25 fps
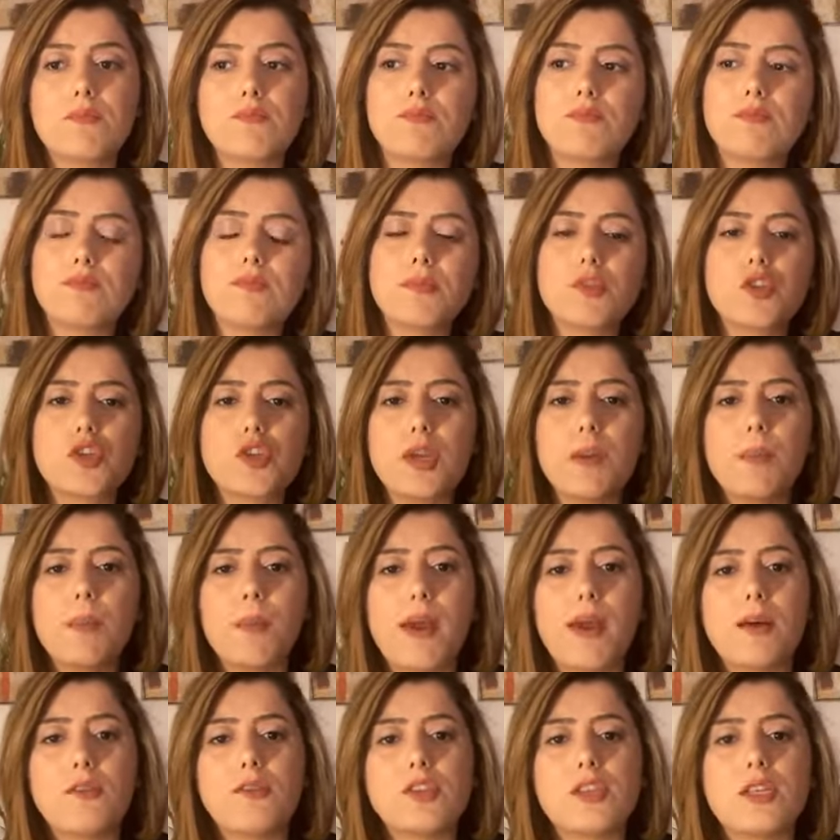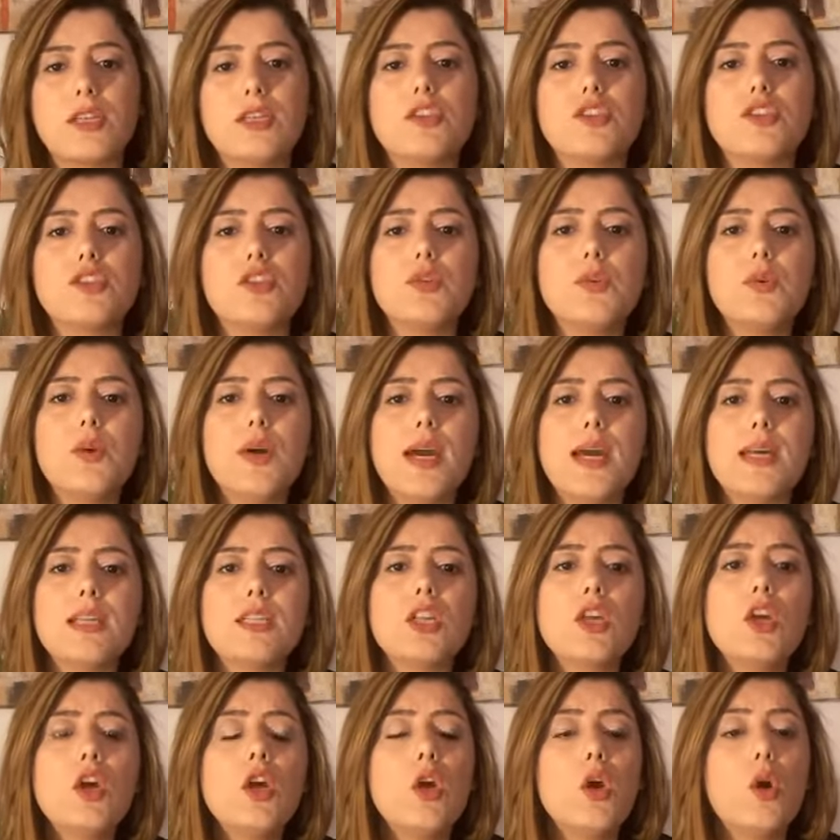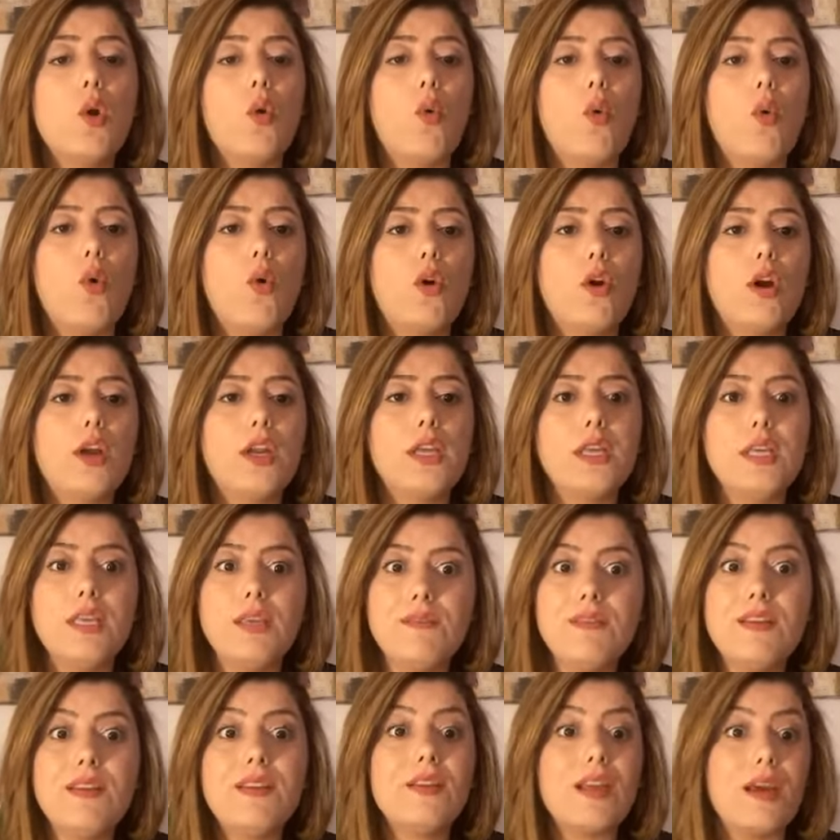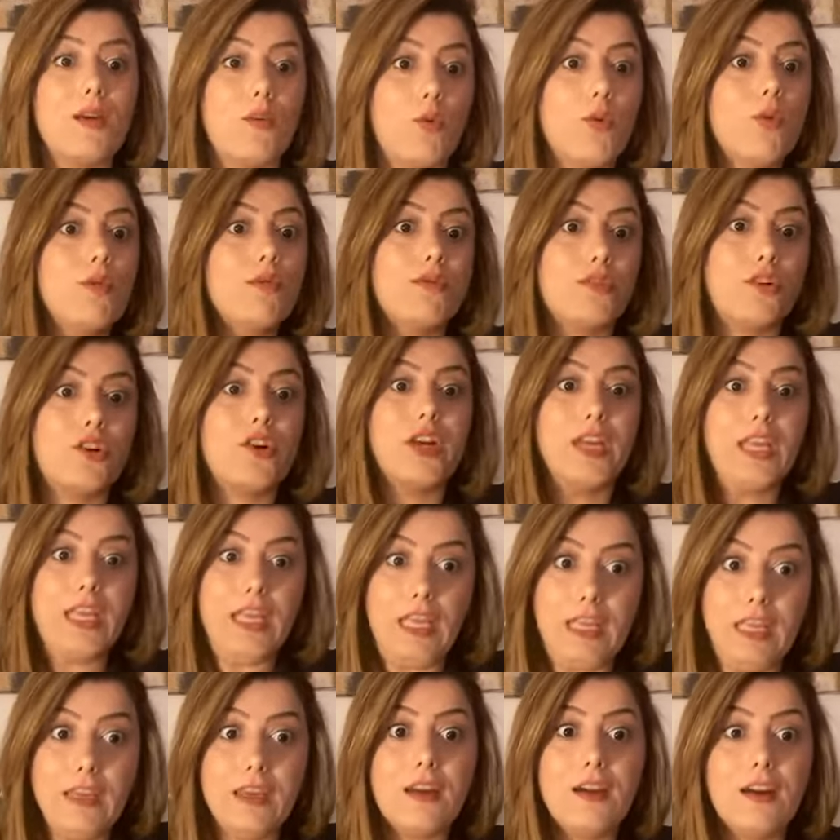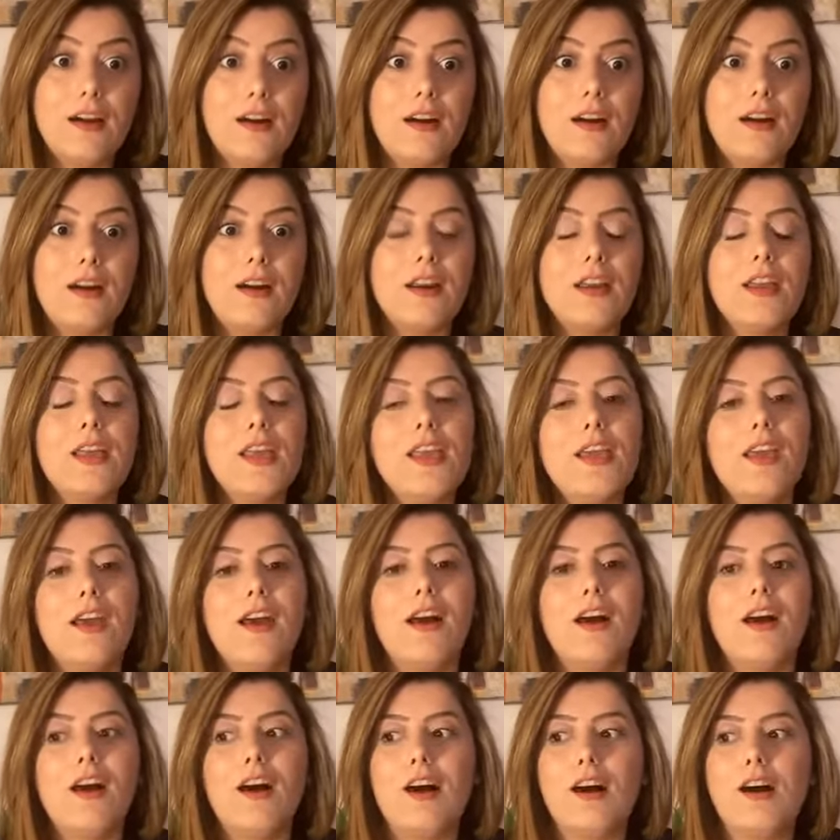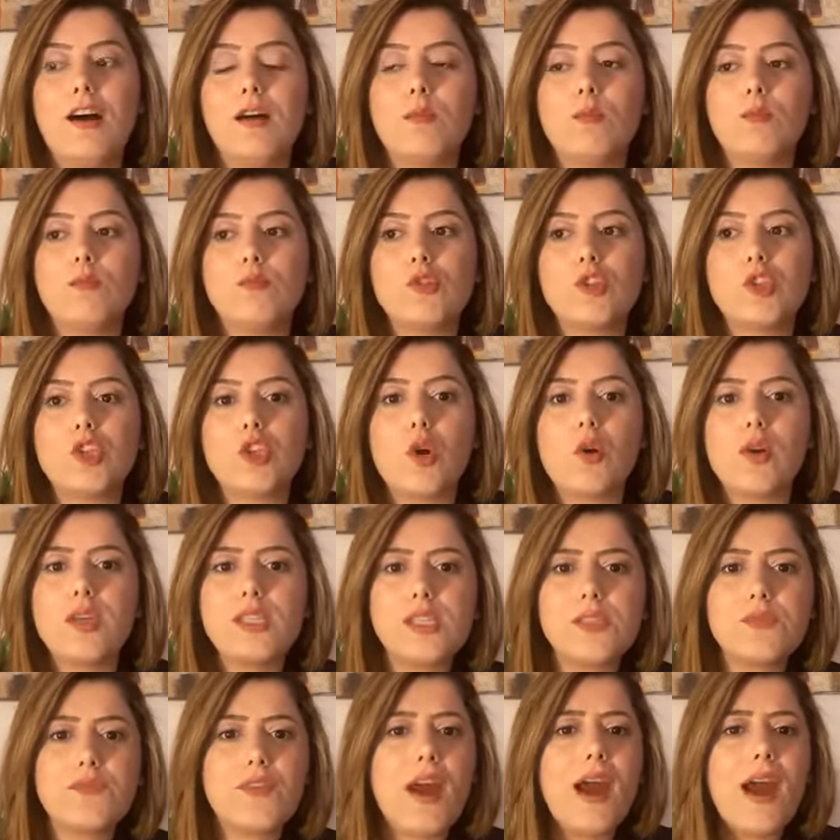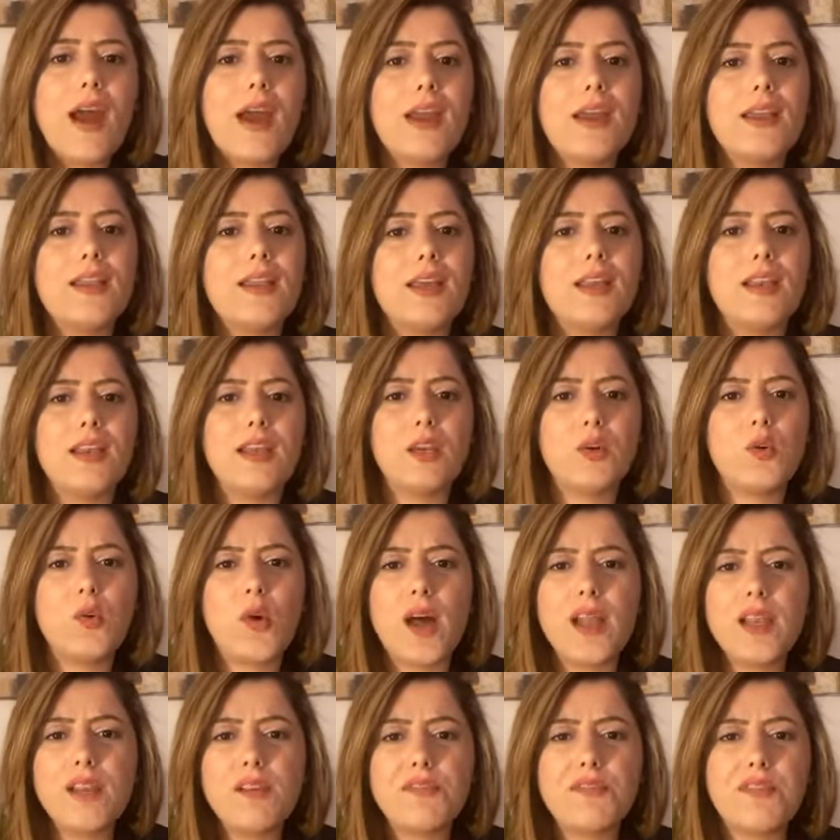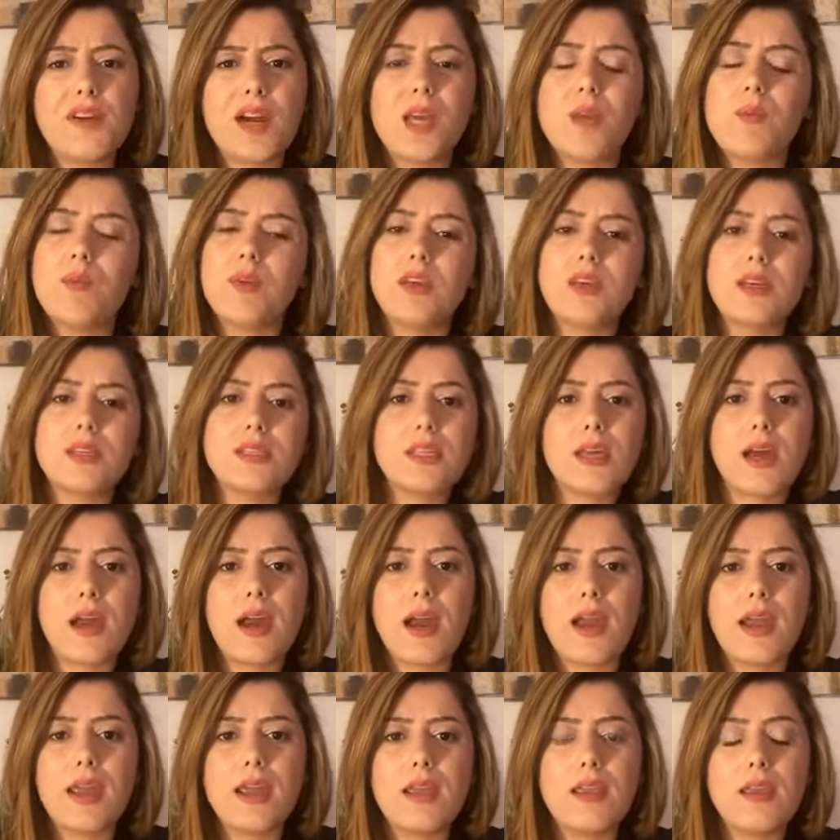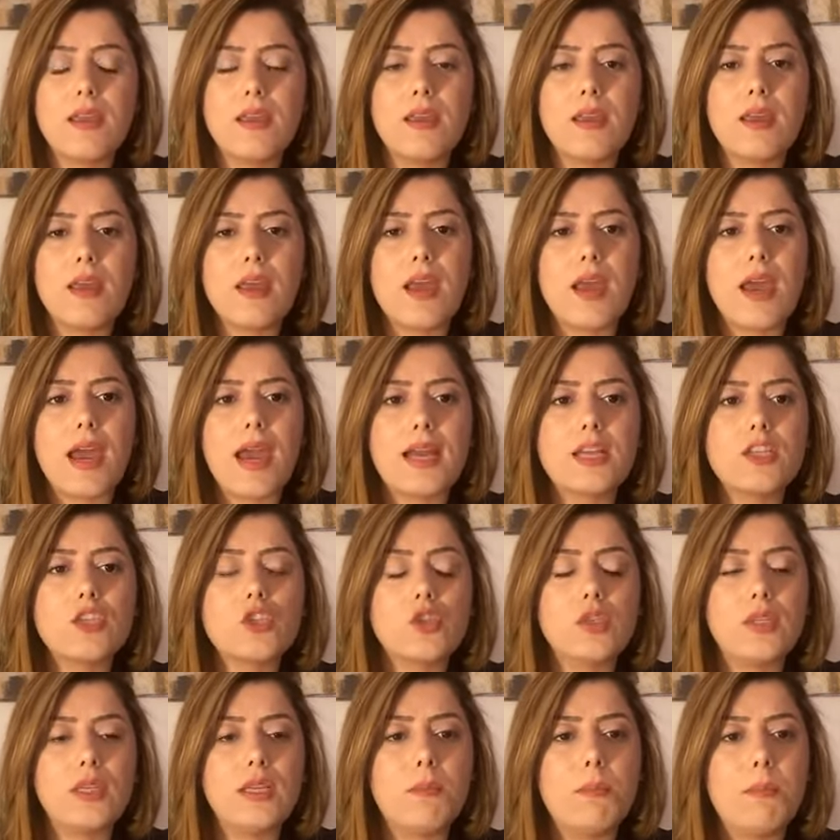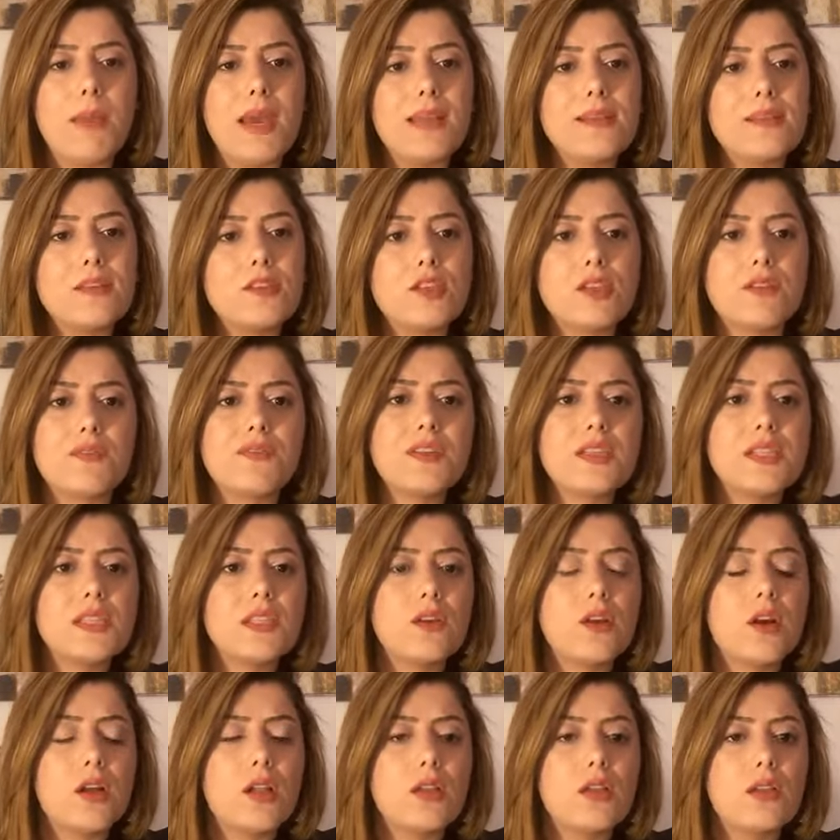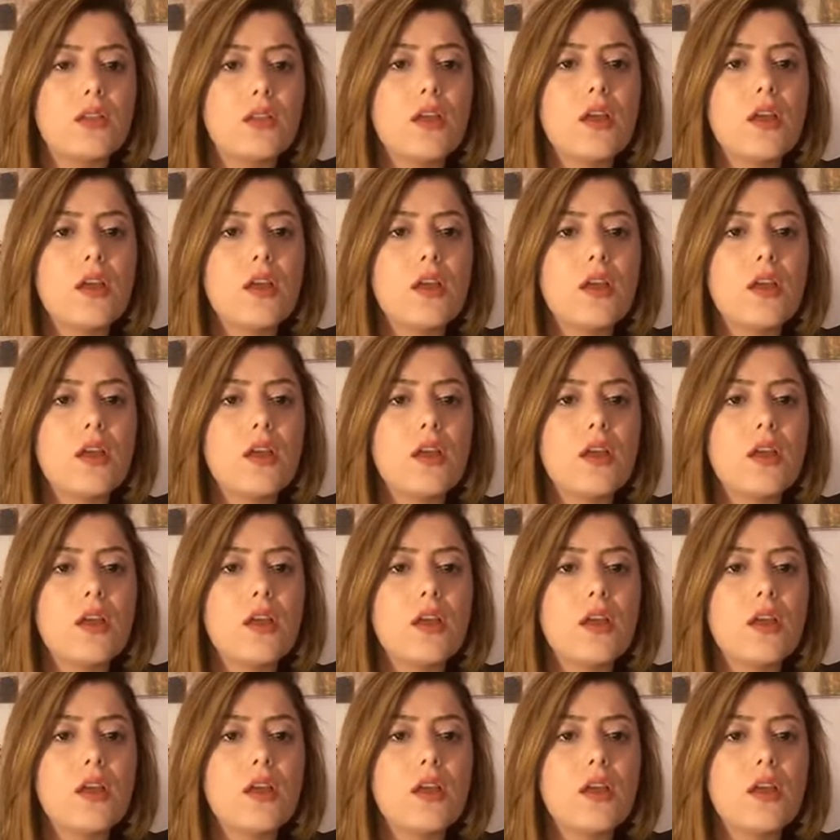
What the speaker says: trip outside the US, or even over a year, so it's fine, and I qualify because I actually met the physical